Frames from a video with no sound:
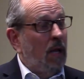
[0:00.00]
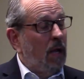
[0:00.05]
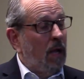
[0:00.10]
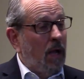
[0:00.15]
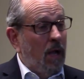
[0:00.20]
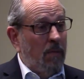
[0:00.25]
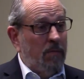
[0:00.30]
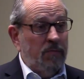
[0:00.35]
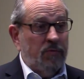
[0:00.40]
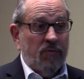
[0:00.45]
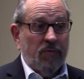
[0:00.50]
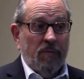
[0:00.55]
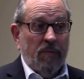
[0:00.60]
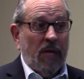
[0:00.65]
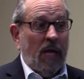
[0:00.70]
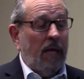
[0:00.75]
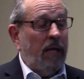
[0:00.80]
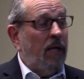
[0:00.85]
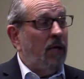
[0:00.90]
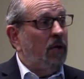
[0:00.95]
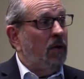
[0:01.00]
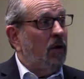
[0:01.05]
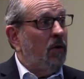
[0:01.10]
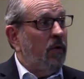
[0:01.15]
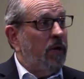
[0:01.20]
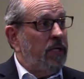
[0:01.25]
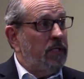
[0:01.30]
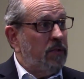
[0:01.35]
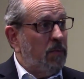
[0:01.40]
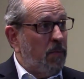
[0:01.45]
comes from 90
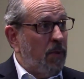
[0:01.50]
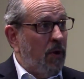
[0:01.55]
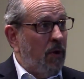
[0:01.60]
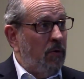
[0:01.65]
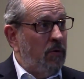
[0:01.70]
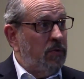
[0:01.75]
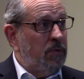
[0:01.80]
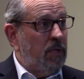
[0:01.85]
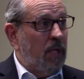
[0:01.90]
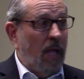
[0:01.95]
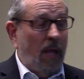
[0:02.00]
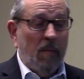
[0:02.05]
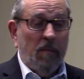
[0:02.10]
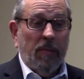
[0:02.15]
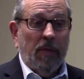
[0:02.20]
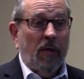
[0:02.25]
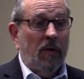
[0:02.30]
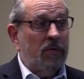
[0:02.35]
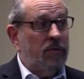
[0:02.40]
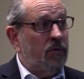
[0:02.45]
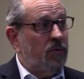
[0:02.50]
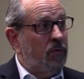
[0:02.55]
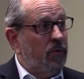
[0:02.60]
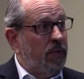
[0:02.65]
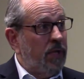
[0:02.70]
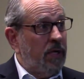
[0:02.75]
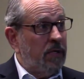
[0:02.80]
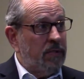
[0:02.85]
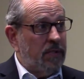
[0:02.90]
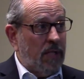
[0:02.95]
degrees opposed and blows through
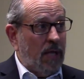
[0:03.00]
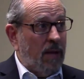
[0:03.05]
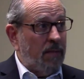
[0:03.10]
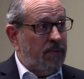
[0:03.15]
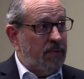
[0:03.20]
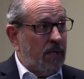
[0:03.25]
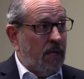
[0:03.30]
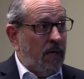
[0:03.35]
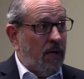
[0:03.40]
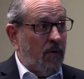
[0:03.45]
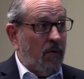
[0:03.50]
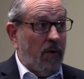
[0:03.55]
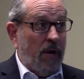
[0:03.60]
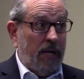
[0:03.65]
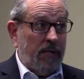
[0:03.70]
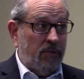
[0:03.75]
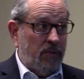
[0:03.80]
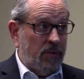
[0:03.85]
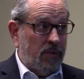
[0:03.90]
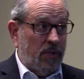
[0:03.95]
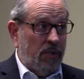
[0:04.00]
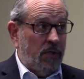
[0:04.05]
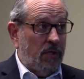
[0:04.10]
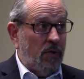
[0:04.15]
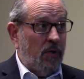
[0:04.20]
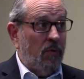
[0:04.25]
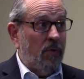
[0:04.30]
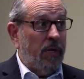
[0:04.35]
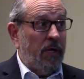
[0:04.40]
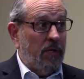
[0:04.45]
their stop sign and crashes into
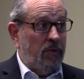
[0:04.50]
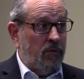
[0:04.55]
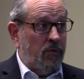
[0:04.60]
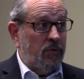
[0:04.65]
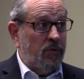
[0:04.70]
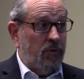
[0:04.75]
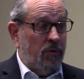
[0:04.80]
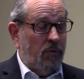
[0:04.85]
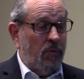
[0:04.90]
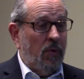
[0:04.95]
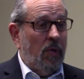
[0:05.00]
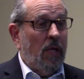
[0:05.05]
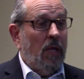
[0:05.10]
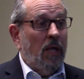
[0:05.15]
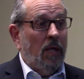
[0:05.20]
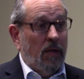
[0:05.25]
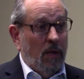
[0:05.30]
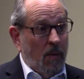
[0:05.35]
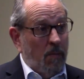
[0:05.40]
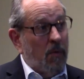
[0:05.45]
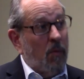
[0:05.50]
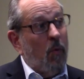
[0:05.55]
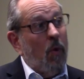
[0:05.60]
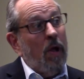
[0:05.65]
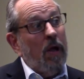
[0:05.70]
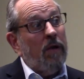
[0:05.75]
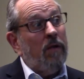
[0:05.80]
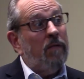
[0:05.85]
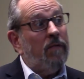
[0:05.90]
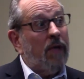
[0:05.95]
you and injures you. Number
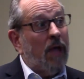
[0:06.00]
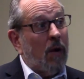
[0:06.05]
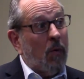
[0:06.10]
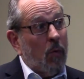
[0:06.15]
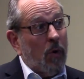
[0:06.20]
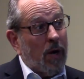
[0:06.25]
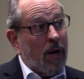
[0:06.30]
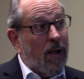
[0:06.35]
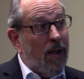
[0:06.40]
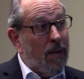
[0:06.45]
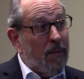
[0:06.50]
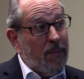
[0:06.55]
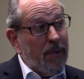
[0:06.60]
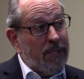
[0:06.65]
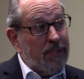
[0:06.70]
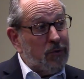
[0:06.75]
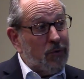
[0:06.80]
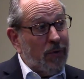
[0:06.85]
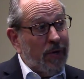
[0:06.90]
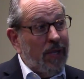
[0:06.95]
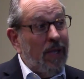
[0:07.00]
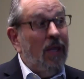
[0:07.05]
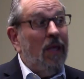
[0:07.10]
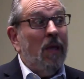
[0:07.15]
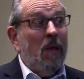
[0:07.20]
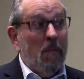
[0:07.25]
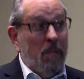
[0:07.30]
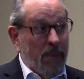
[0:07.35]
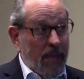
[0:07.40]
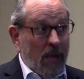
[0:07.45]
one, you've got a work comp injury
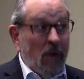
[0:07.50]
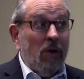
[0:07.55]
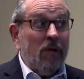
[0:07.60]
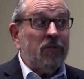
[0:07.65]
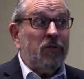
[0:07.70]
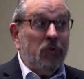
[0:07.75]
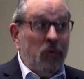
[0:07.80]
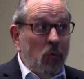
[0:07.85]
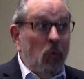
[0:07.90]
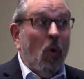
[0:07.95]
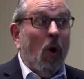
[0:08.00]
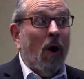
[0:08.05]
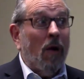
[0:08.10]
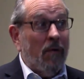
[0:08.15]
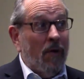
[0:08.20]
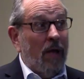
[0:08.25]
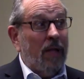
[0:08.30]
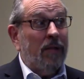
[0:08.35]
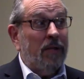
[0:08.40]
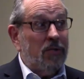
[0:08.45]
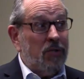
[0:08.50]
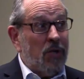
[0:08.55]
because you are on the